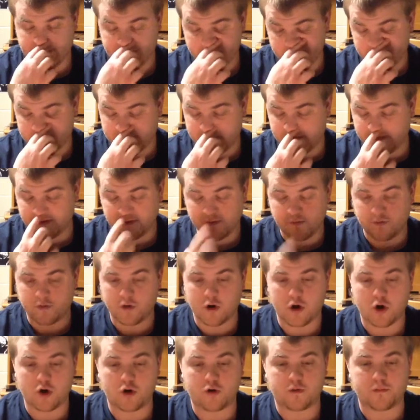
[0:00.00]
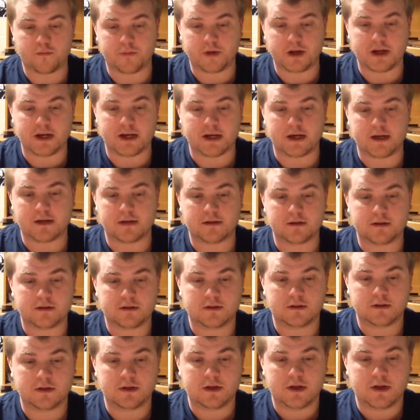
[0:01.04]
or stuff you've grown, but
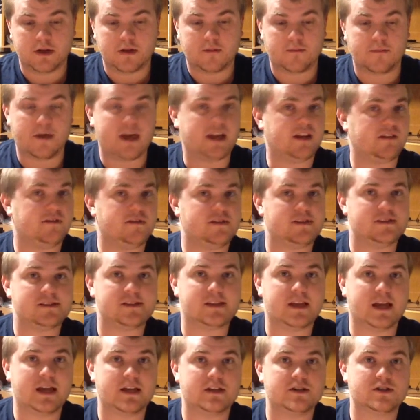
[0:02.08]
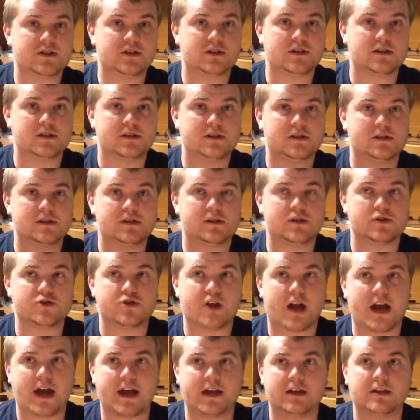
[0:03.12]
manifestations,
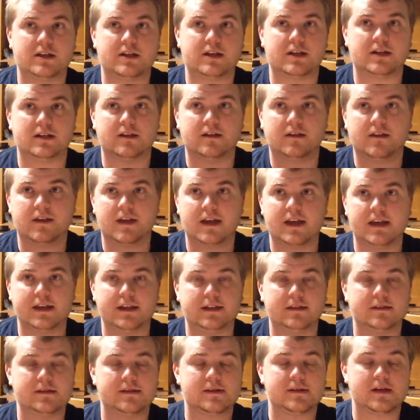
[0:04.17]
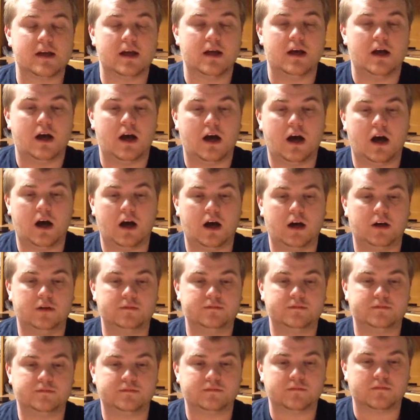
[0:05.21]
attracting things.
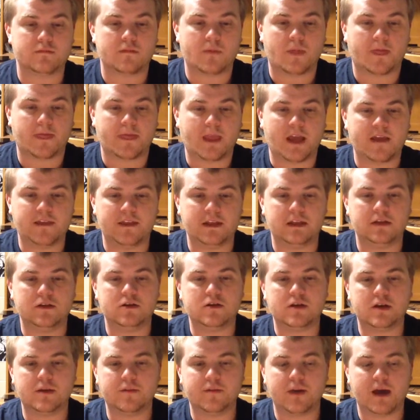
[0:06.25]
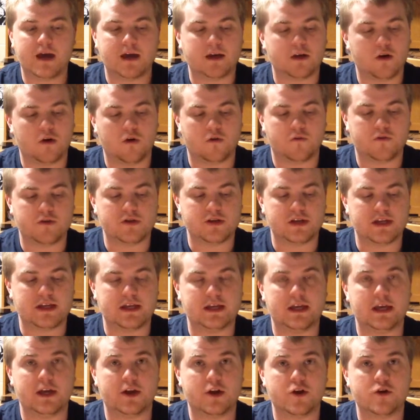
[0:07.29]
And then looking back over the
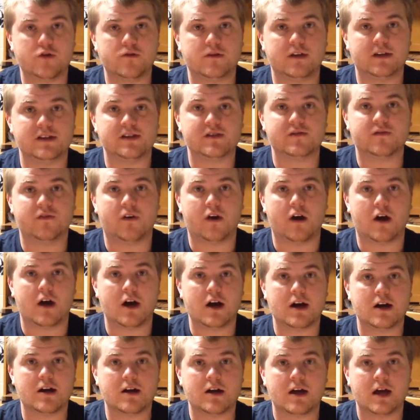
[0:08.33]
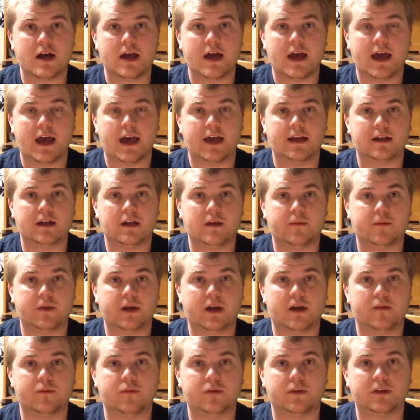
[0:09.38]
year thus far and
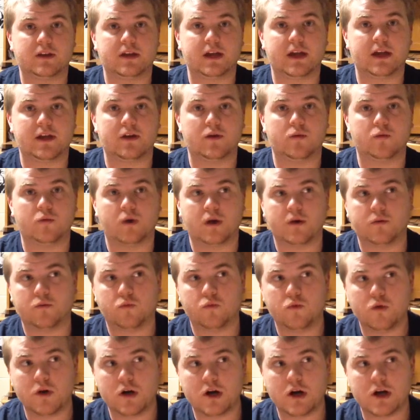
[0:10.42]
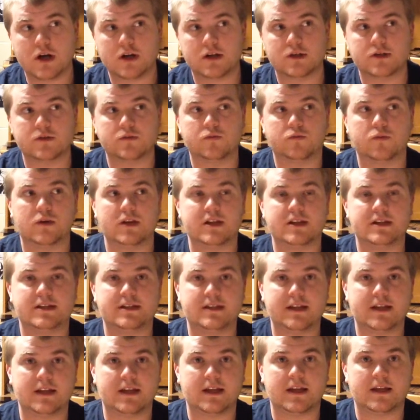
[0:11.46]
coming up with like what worked, what
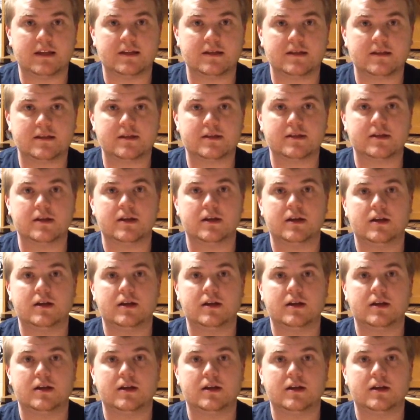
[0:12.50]
didn't,